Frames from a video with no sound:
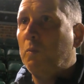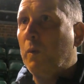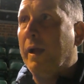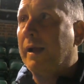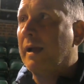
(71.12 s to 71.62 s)

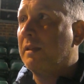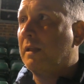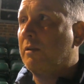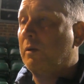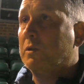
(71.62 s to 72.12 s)
work ethic
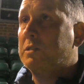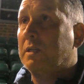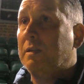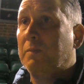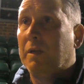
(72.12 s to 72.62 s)
throughout the
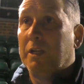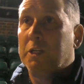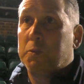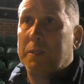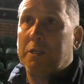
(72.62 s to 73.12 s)
team,
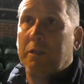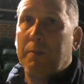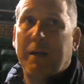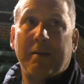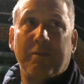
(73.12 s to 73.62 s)
especially on the
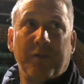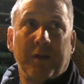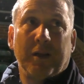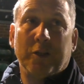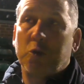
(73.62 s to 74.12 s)
back of
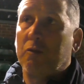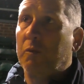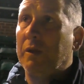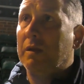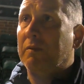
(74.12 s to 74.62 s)
a tough
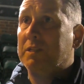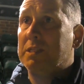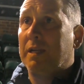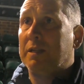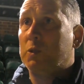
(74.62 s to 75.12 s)
week if you
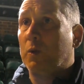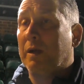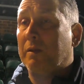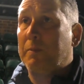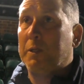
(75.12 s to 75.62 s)
take into
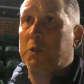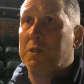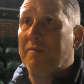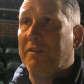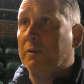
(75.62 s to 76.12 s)
account the pitch was
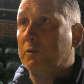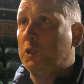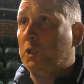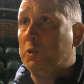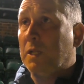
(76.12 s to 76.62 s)
heavy on
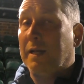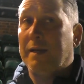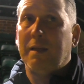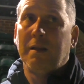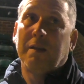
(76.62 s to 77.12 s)
Tuesday
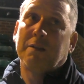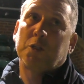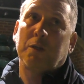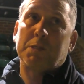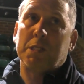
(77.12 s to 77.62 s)
night,
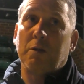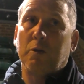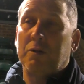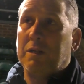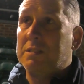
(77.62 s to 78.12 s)
trip to the
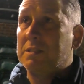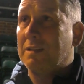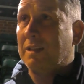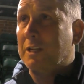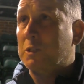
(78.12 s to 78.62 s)
northeast
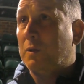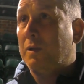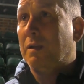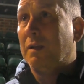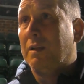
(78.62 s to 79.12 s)
last
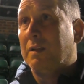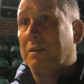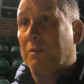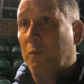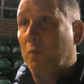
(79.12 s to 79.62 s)
week
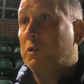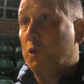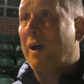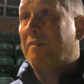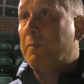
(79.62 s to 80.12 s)

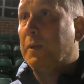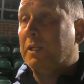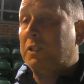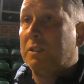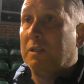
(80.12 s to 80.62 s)
to a heavy
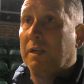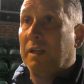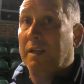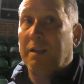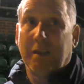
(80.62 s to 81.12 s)
pitch, and
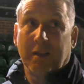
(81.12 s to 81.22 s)
then